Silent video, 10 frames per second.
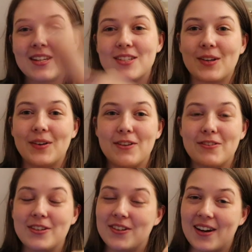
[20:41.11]
So if
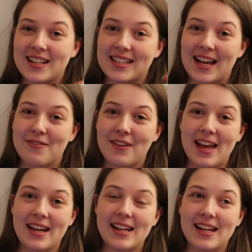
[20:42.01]
you guys have
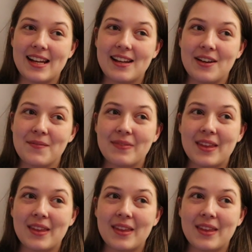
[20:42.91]
any